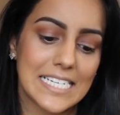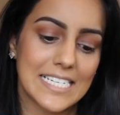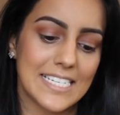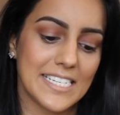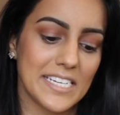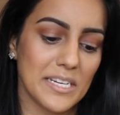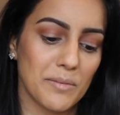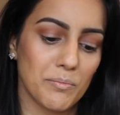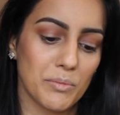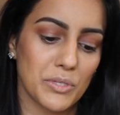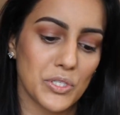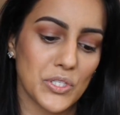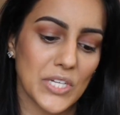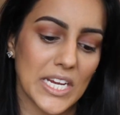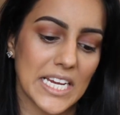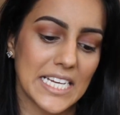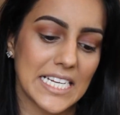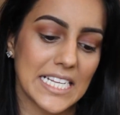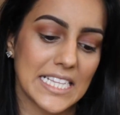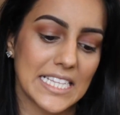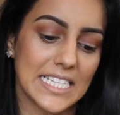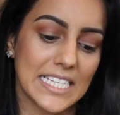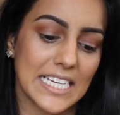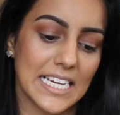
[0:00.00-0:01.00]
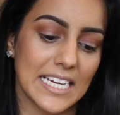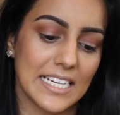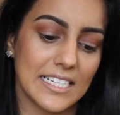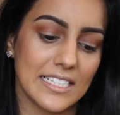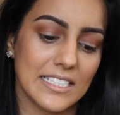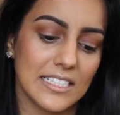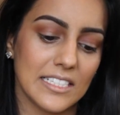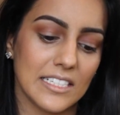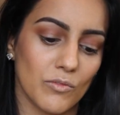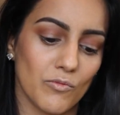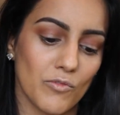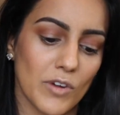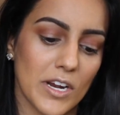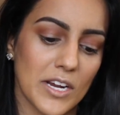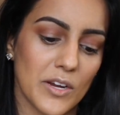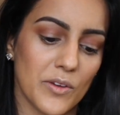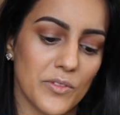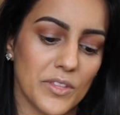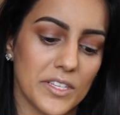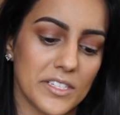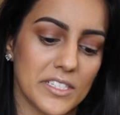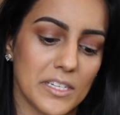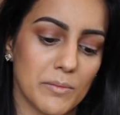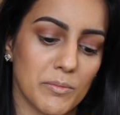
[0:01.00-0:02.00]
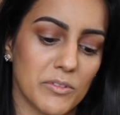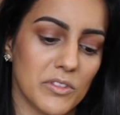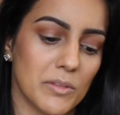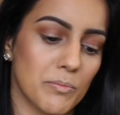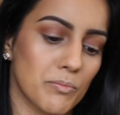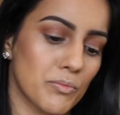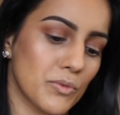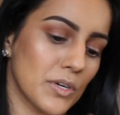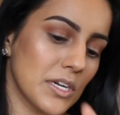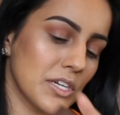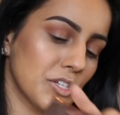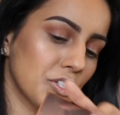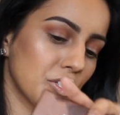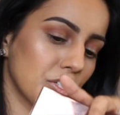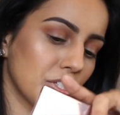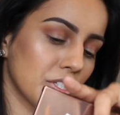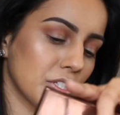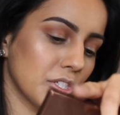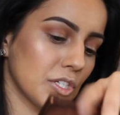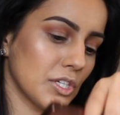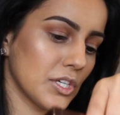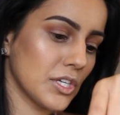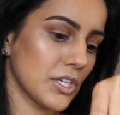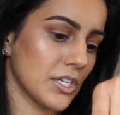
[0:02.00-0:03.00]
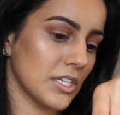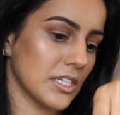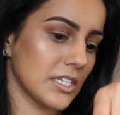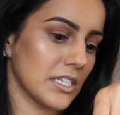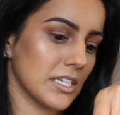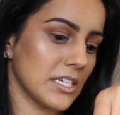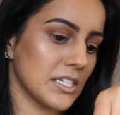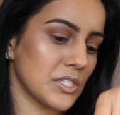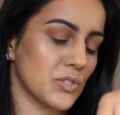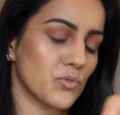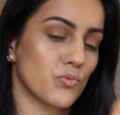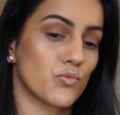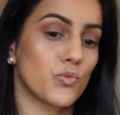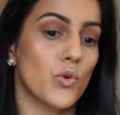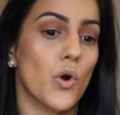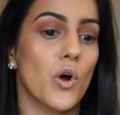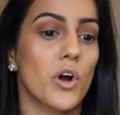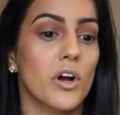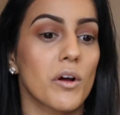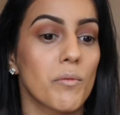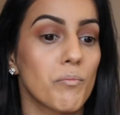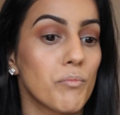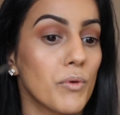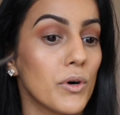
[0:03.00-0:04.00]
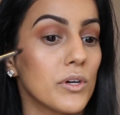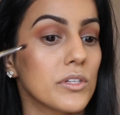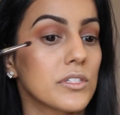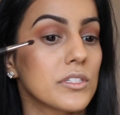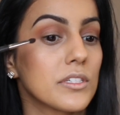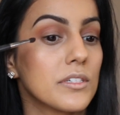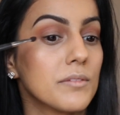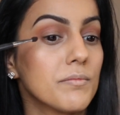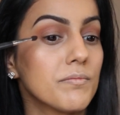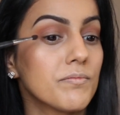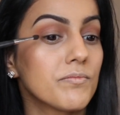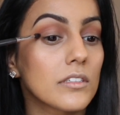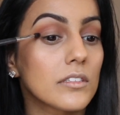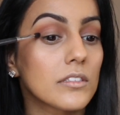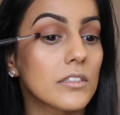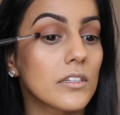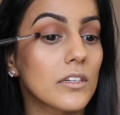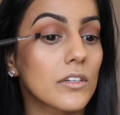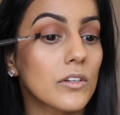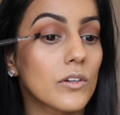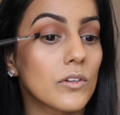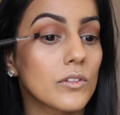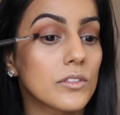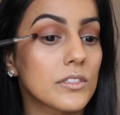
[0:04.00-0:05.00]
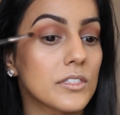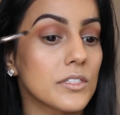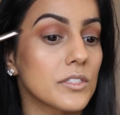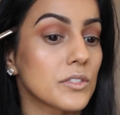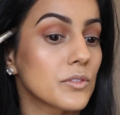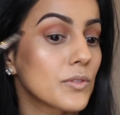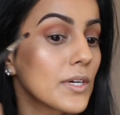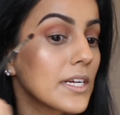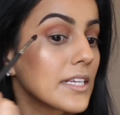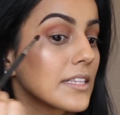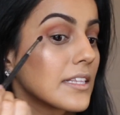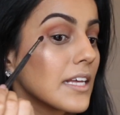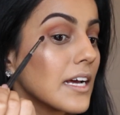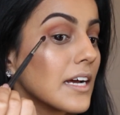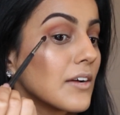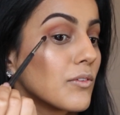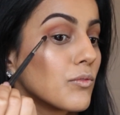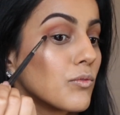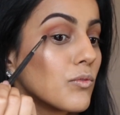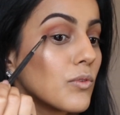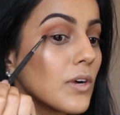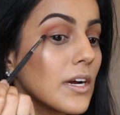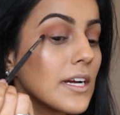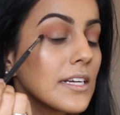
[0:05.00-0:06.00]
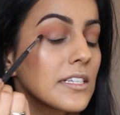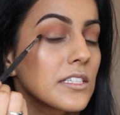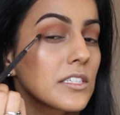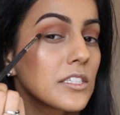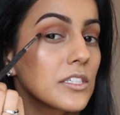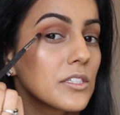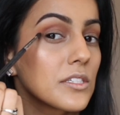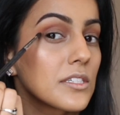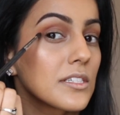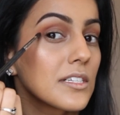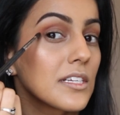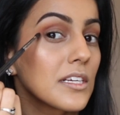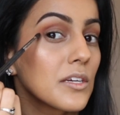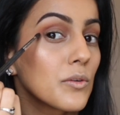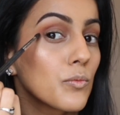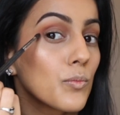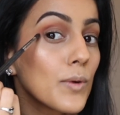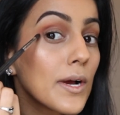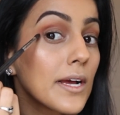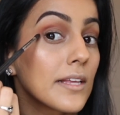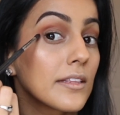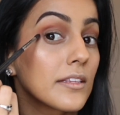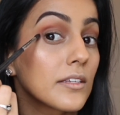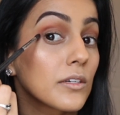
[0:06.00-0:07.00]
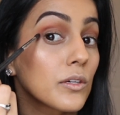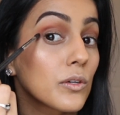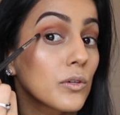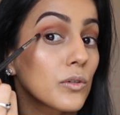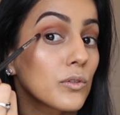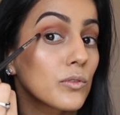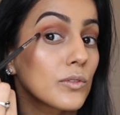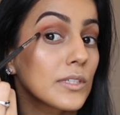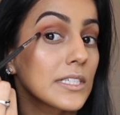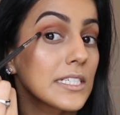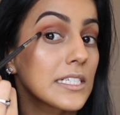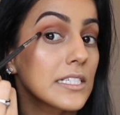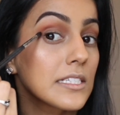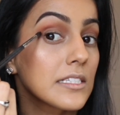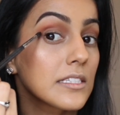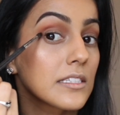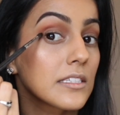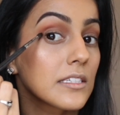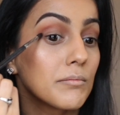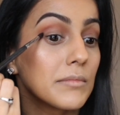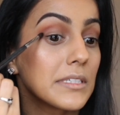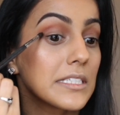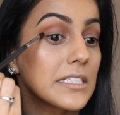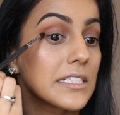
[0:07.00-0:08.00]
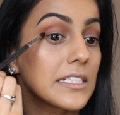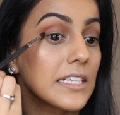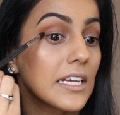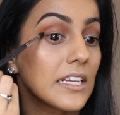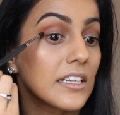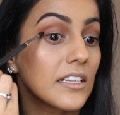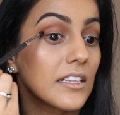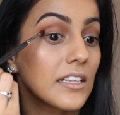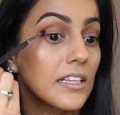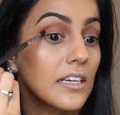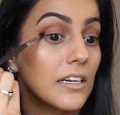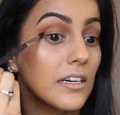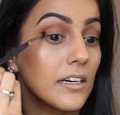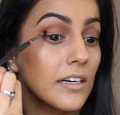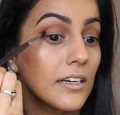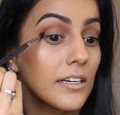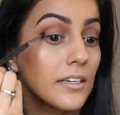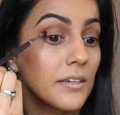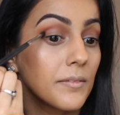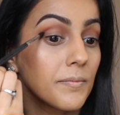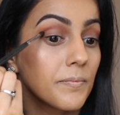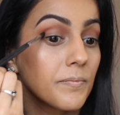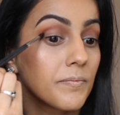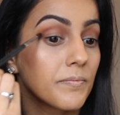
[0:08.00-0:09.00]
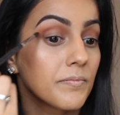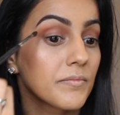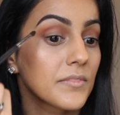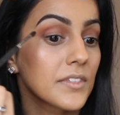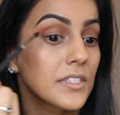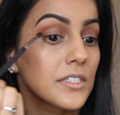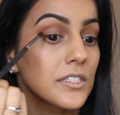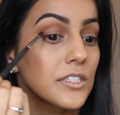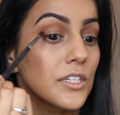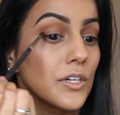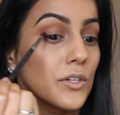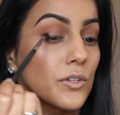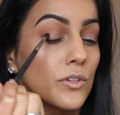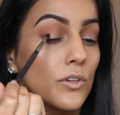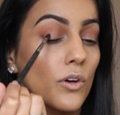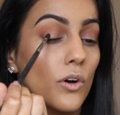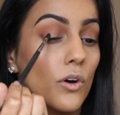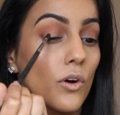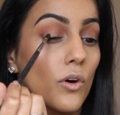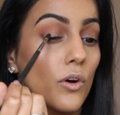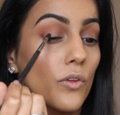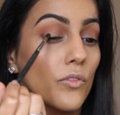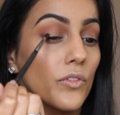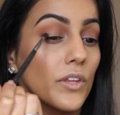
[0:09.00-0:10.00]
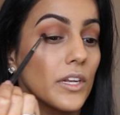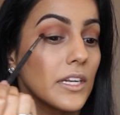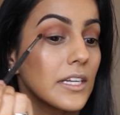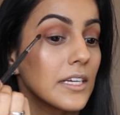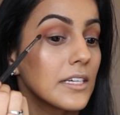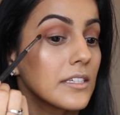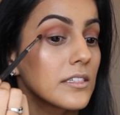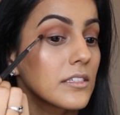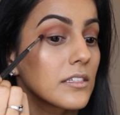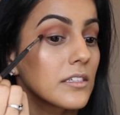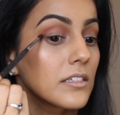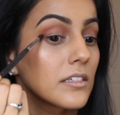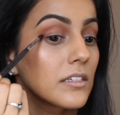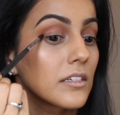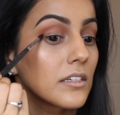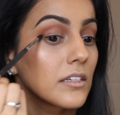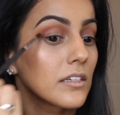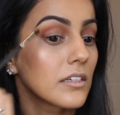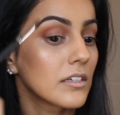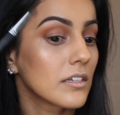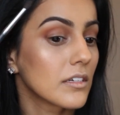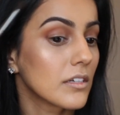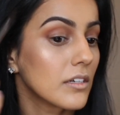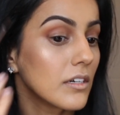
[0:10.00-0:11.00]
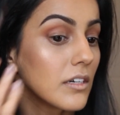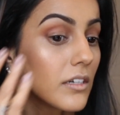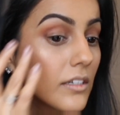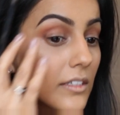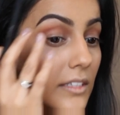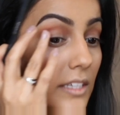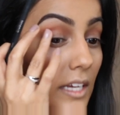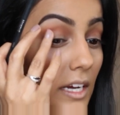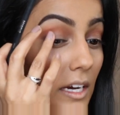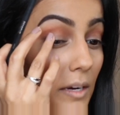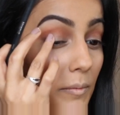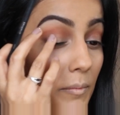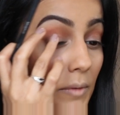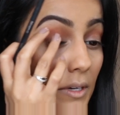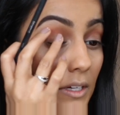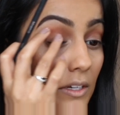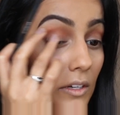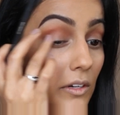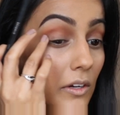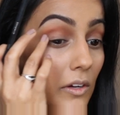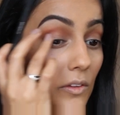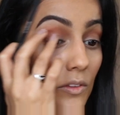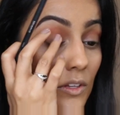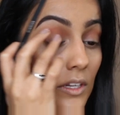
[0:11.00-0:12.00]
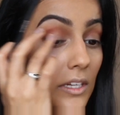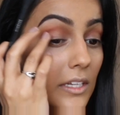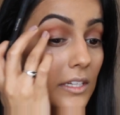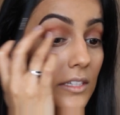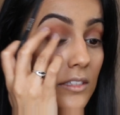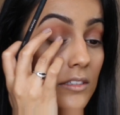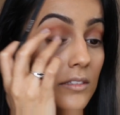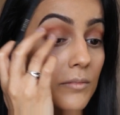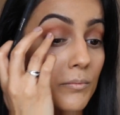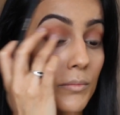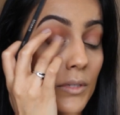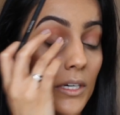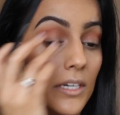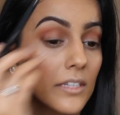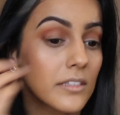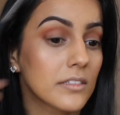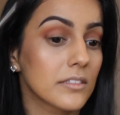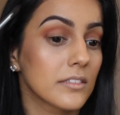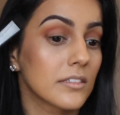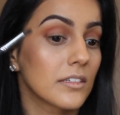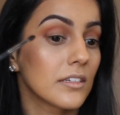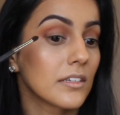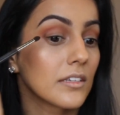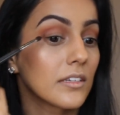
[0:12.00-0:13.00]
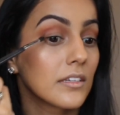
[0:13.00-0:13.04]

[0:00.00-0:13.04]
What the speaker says: deep shade at the end, right on the tip of the brush. It is rock bottom. Just going to concentrate that right, you see where the crease meets the end of the eye. So not on the lid. Yeah, I got it on the lid, but